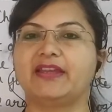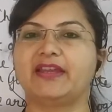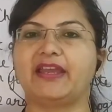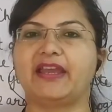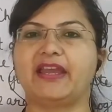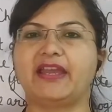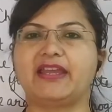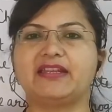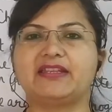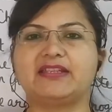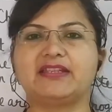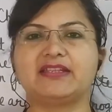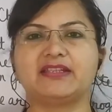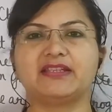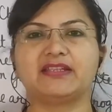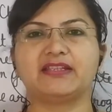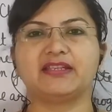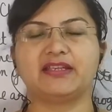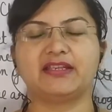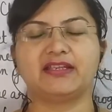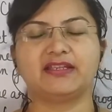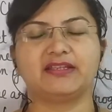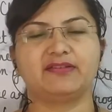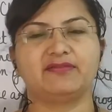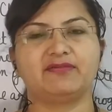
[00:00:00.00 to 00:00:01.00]
and
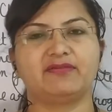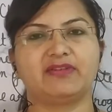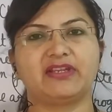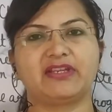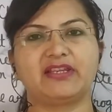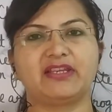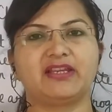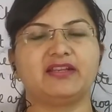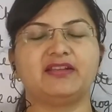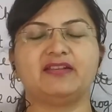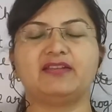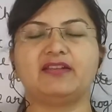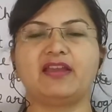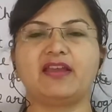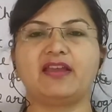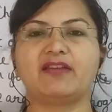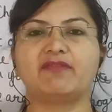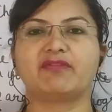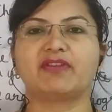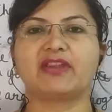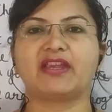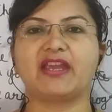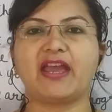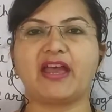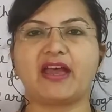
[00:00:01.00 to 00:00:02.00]

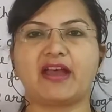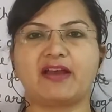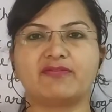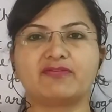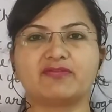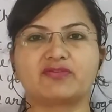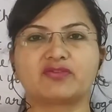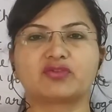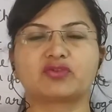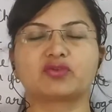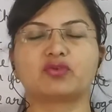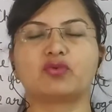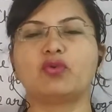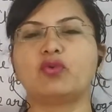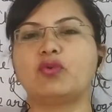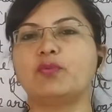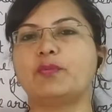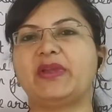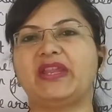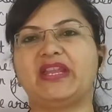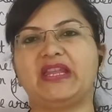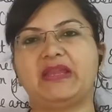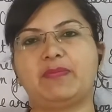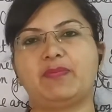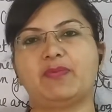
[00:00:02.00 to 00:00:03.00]
we have so
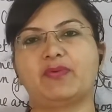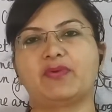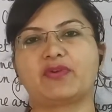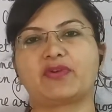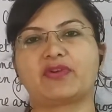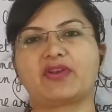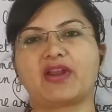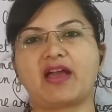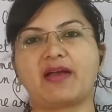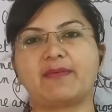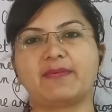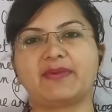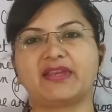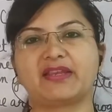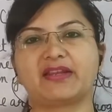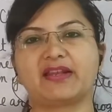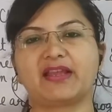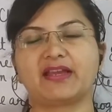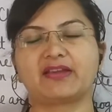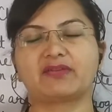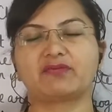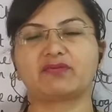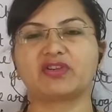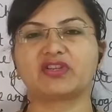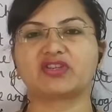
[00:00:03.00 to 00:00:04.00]
many programming
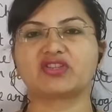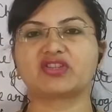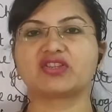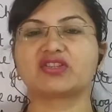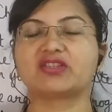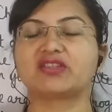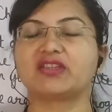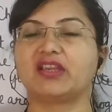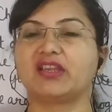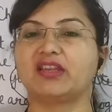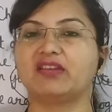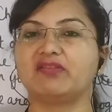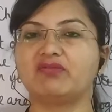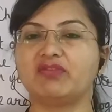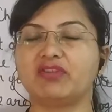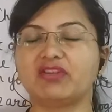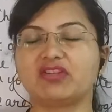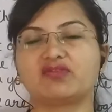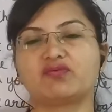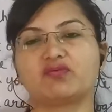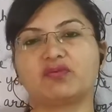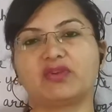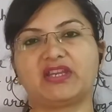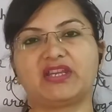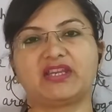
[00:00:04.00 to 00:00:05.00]
languages in
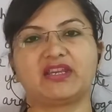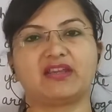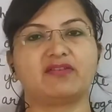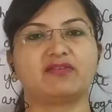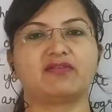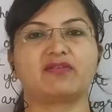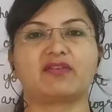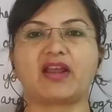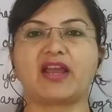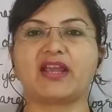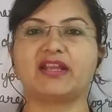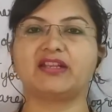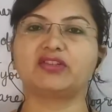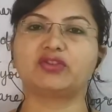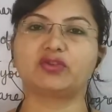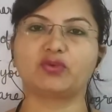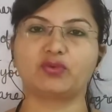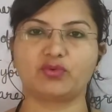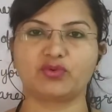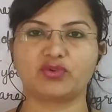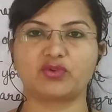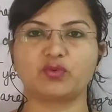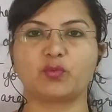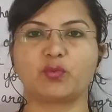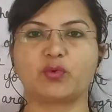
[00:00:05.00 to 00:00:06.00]
which we can write
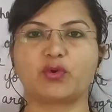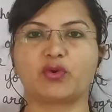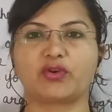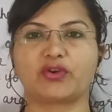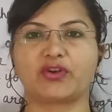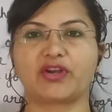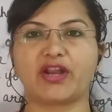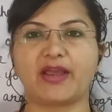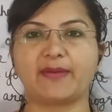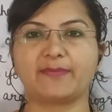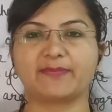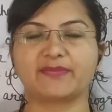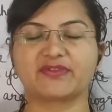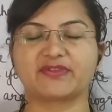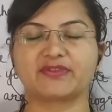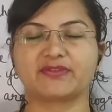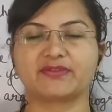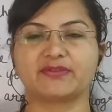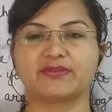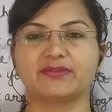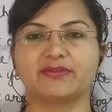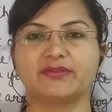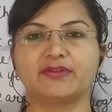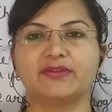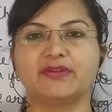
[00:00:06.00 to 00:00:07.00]
those
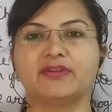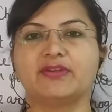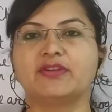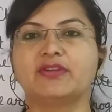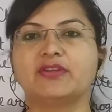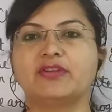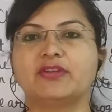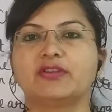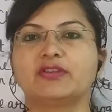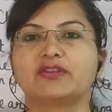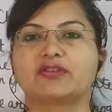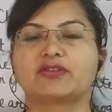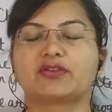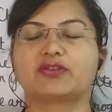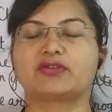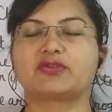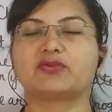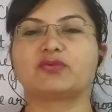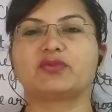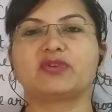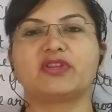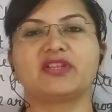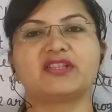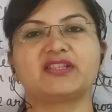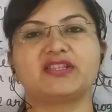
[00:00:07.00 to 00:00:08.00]
programs. So
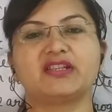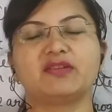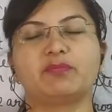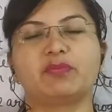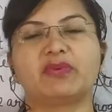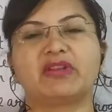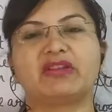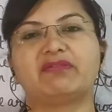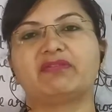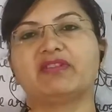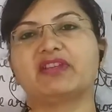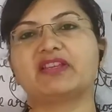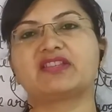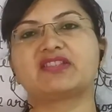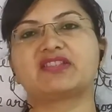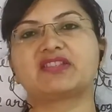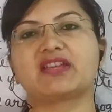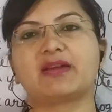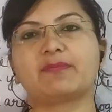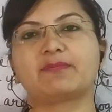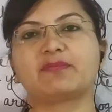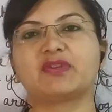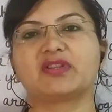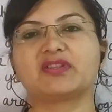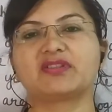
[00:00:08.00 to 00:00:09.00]
students, in previous
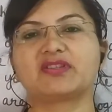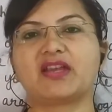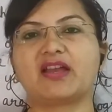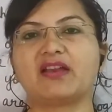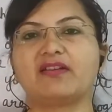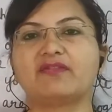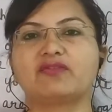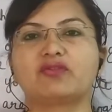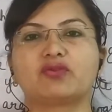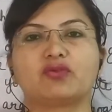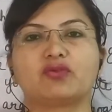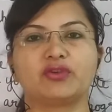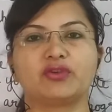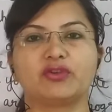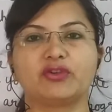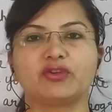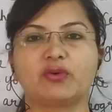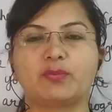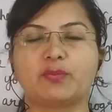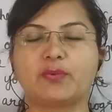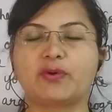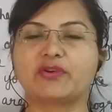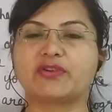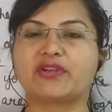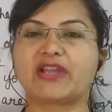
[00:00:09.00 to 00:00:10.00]
chapters I have
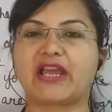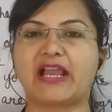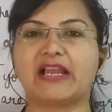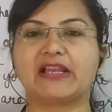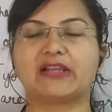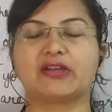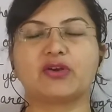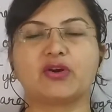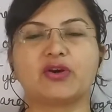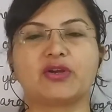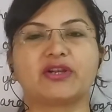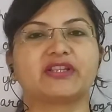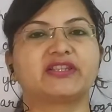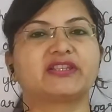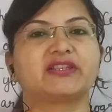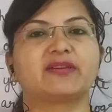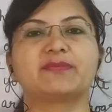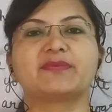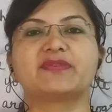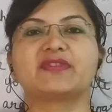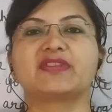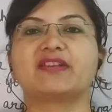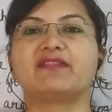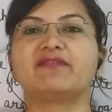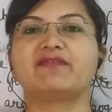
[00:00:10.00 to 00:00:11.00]
you about
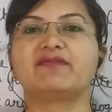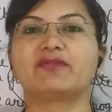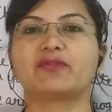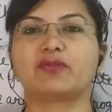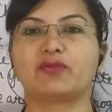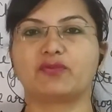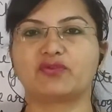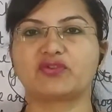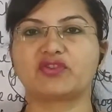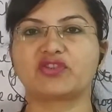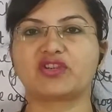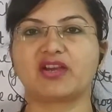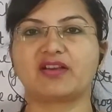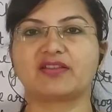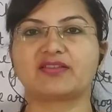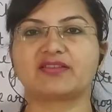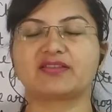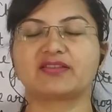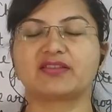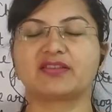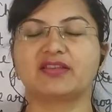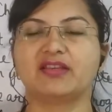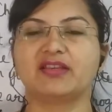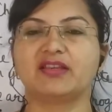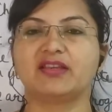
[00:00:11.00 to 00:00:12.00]
algorithms and
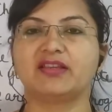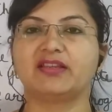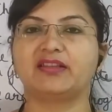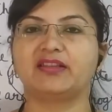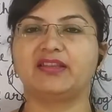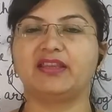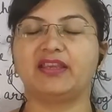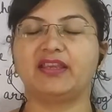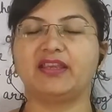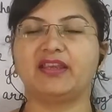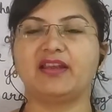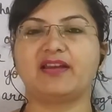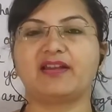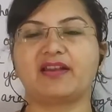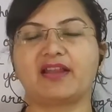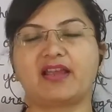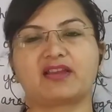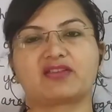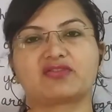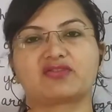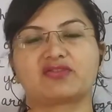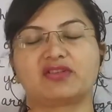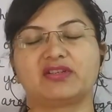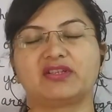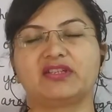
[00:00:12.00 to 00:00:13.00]
flowcharts. They are
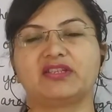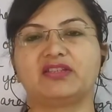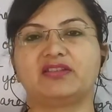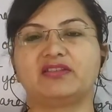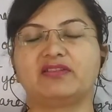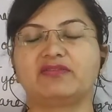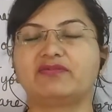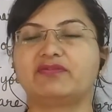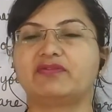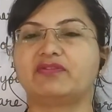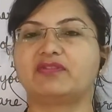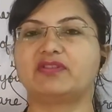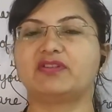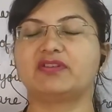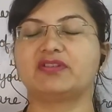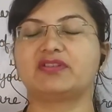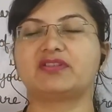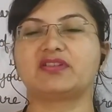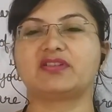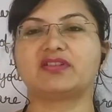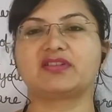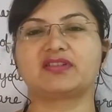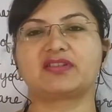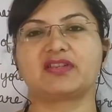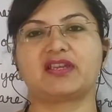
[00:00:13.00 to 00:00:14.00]
actually the
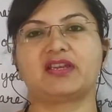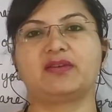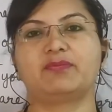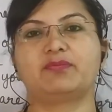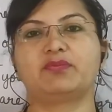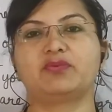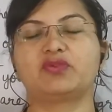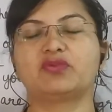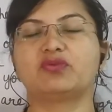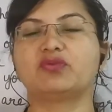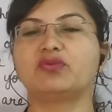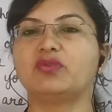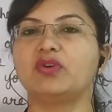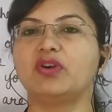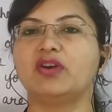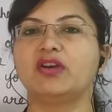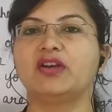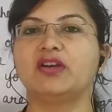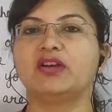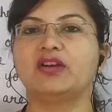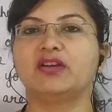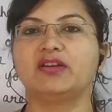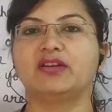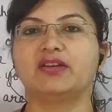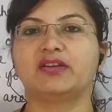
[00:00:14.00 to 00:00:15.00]
first step to
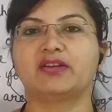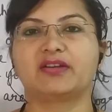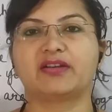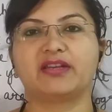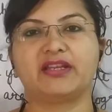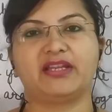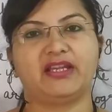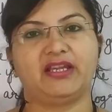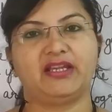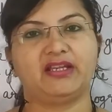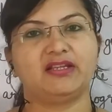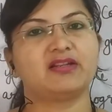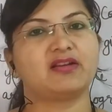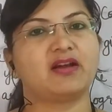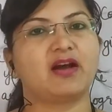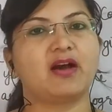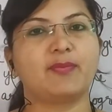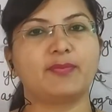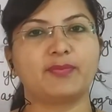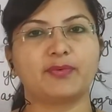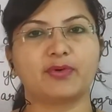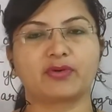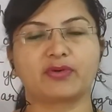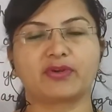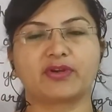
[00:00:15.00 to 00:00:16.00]
create
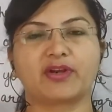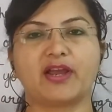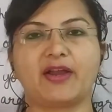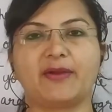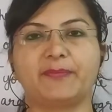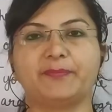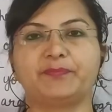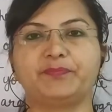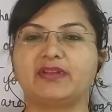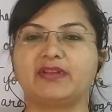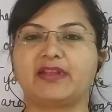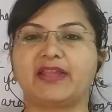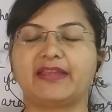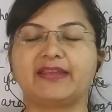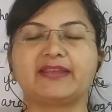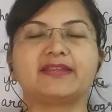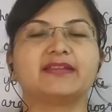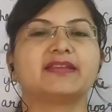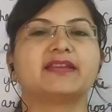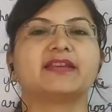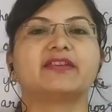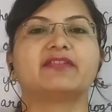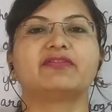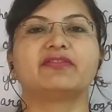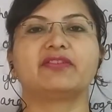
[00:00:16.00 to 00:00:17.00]
a program.
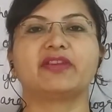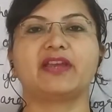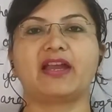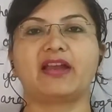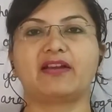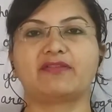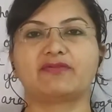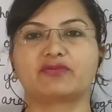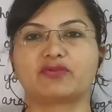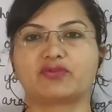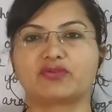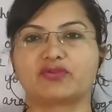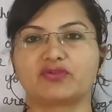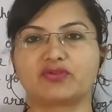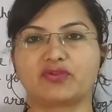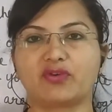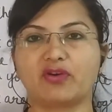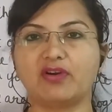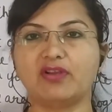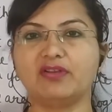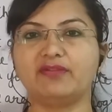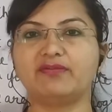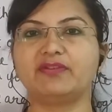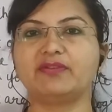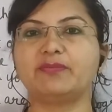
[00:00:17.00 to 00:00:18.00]
Like if we have to
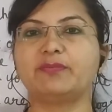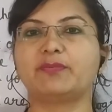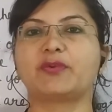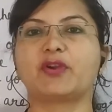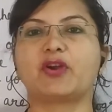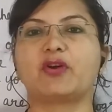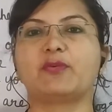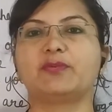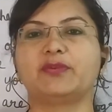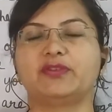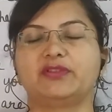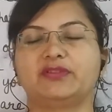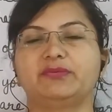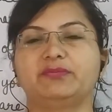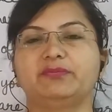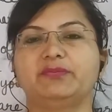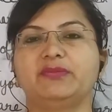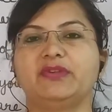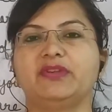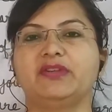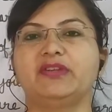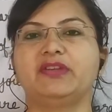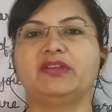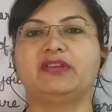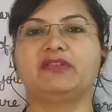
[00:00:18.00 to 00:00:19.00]
solve a problem,
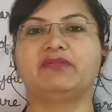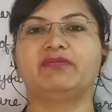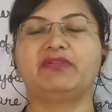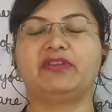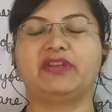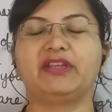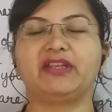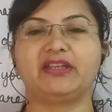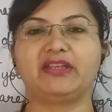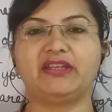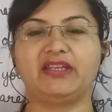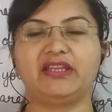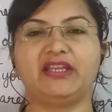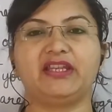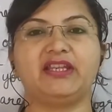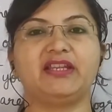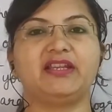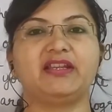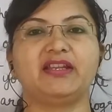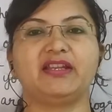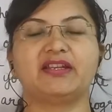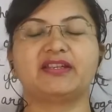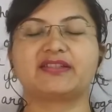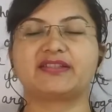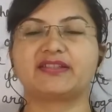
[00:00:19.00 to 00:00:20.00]
we
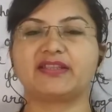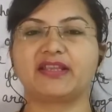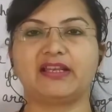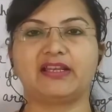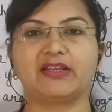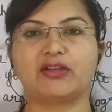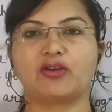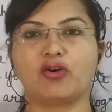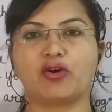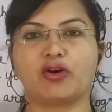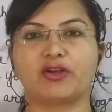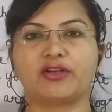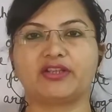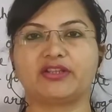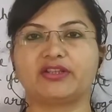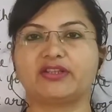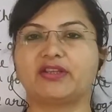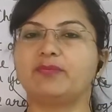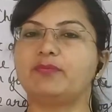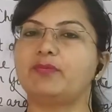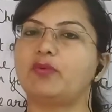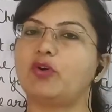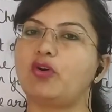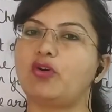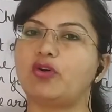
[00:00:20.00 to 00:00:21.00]
need its
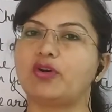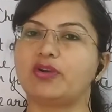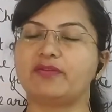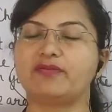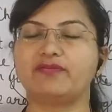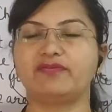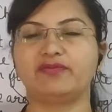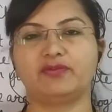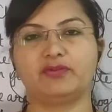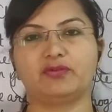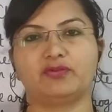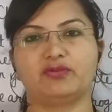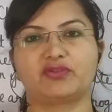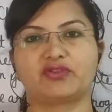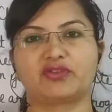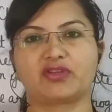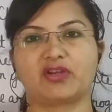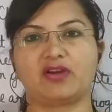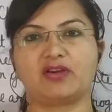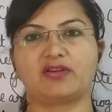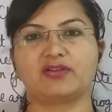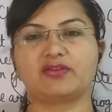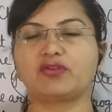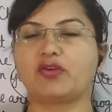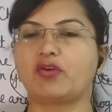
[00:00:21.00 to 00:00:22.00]
algorithm or a
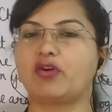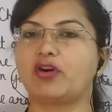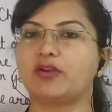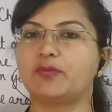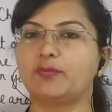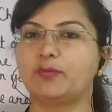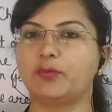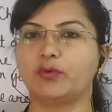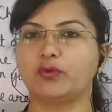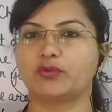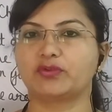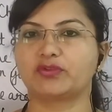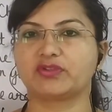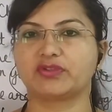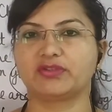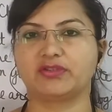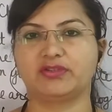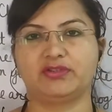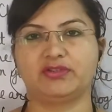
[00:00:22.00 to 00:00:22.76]
flowchart or both.